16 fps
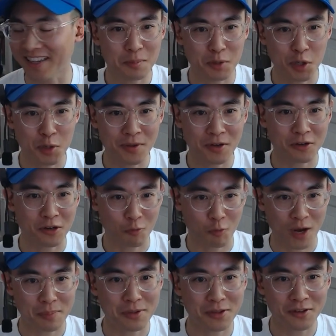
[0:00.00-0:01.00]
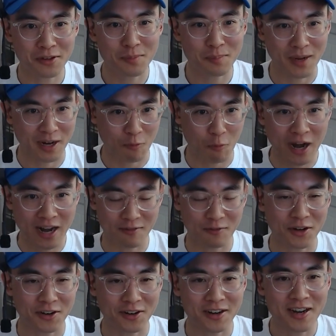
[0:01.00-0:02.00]
blue pilled or red pilled by
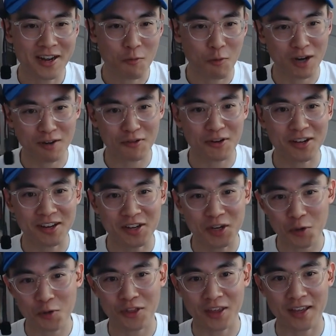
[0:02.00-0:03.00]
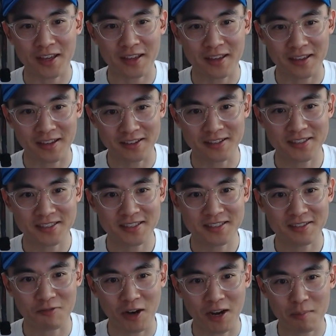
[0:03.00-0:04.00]
whatever the new thing is,
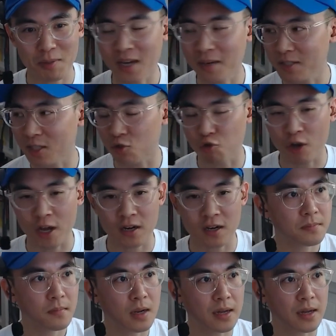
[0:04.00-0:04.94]
right? It becomes a trend.